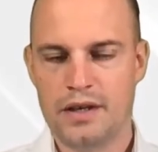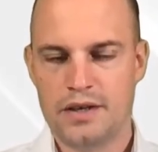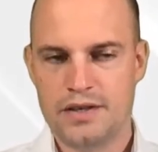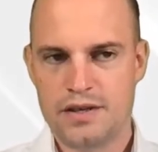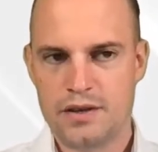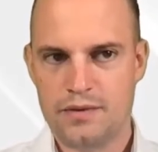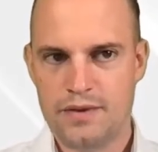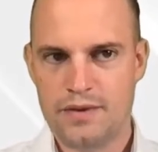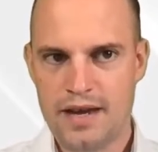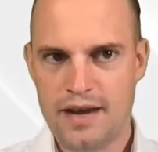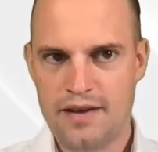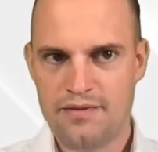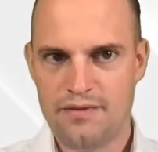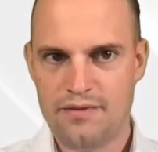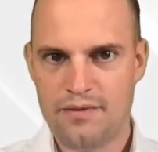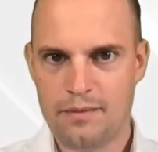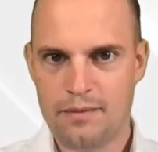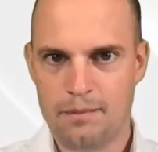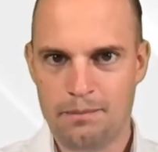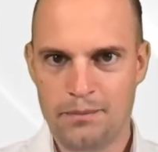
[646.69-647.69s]
So we have
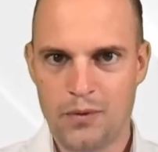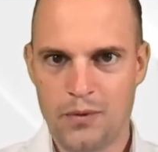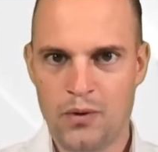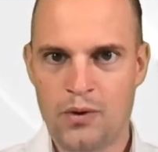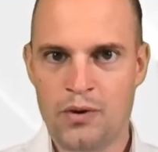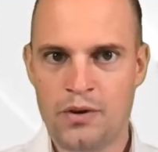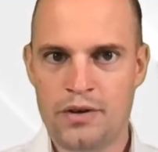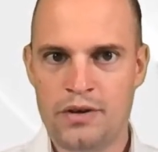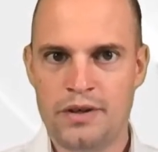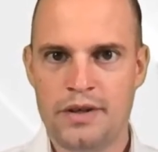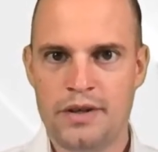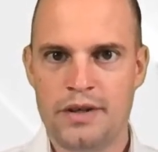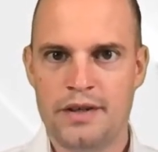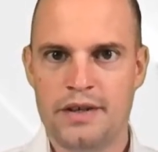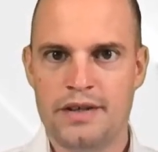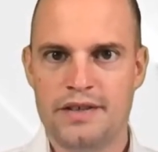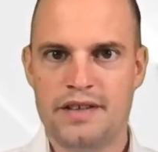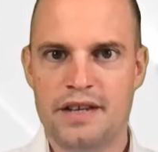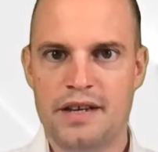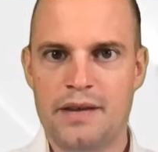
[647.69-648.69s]

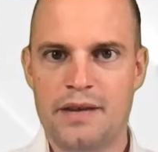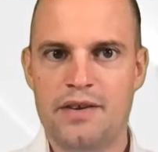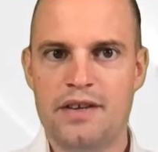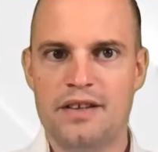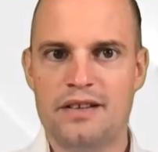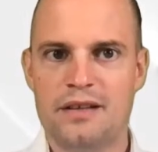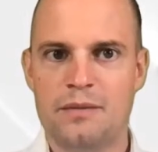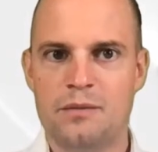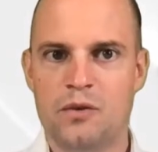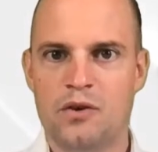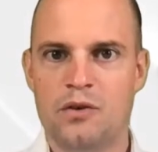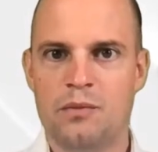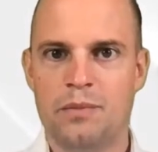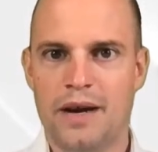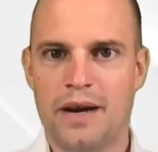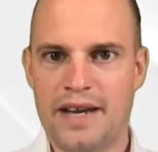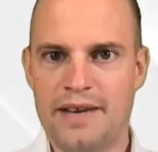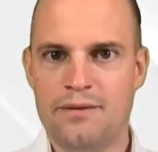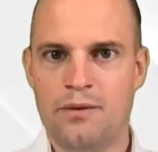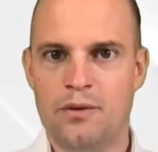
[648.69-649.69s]
significantly more
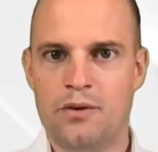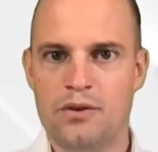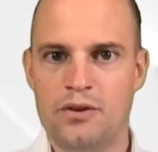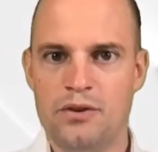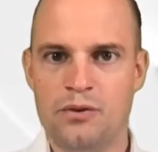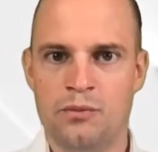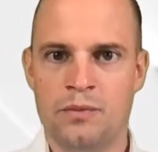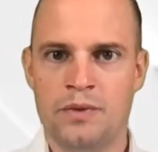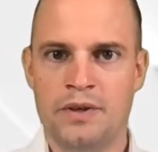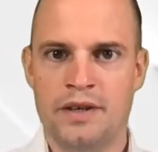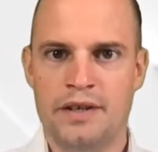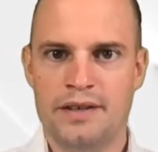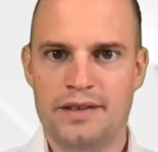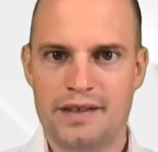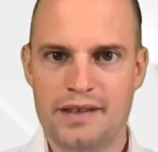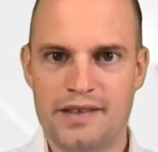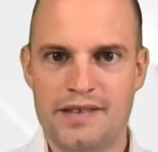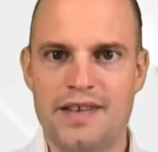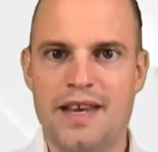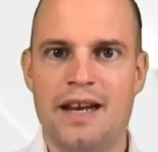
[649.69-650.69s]
buy volume
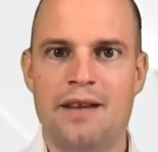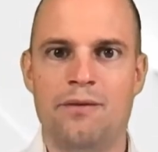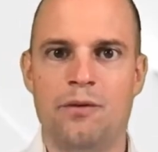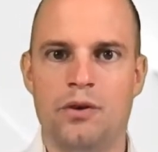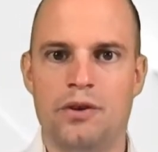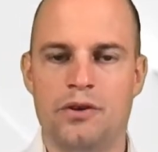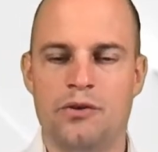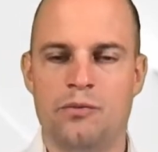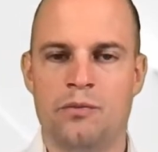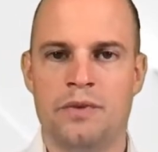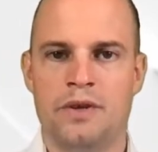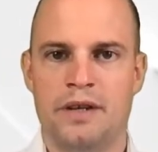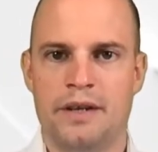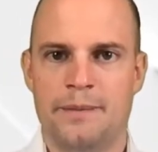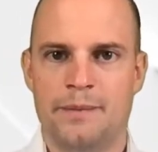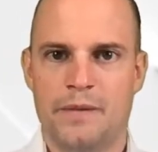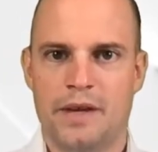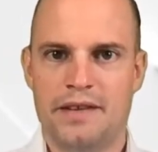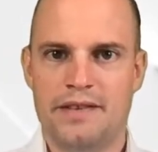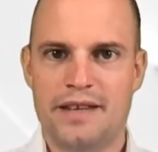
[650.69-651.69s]
than sell volume.
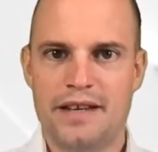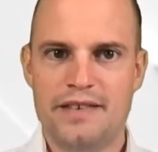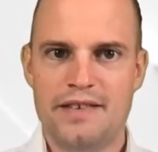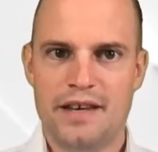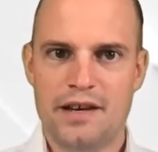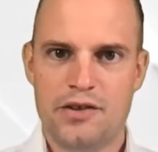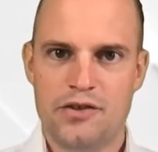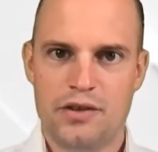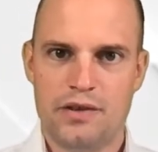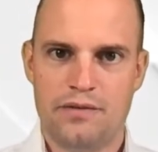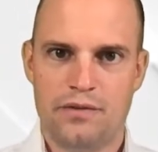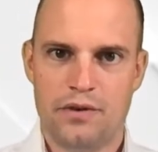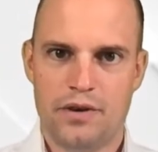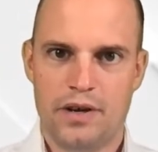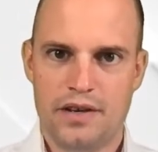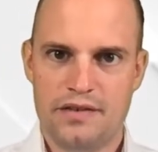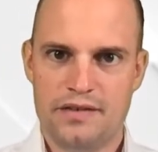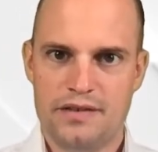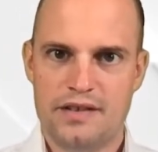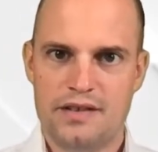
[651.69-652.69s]
And that's actually for
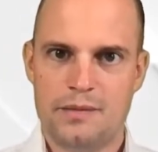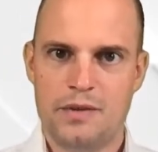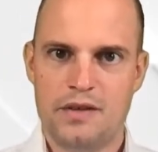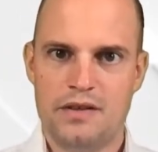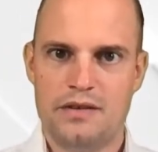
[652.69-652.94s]
us, it's